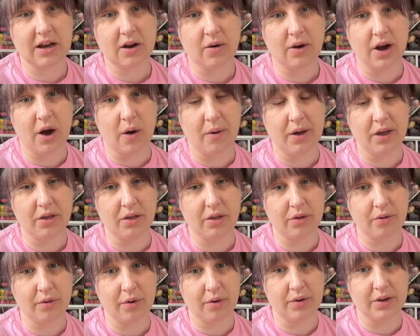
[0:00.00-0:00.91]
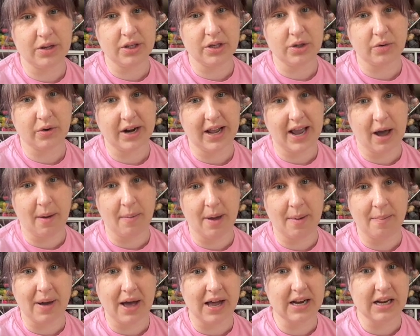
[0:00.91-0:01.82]
or going through and sorting out my
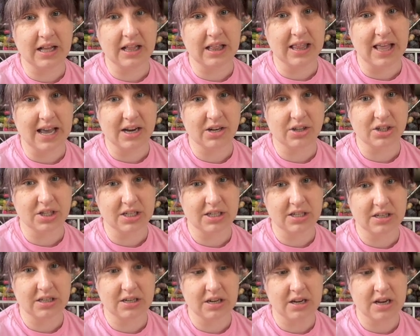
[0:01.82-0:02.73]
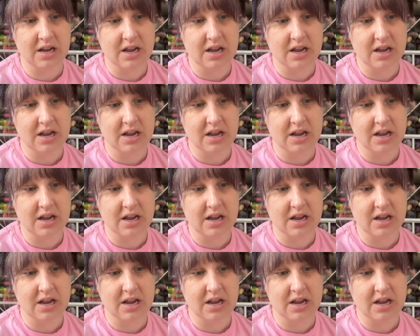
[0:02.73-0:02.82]
button collection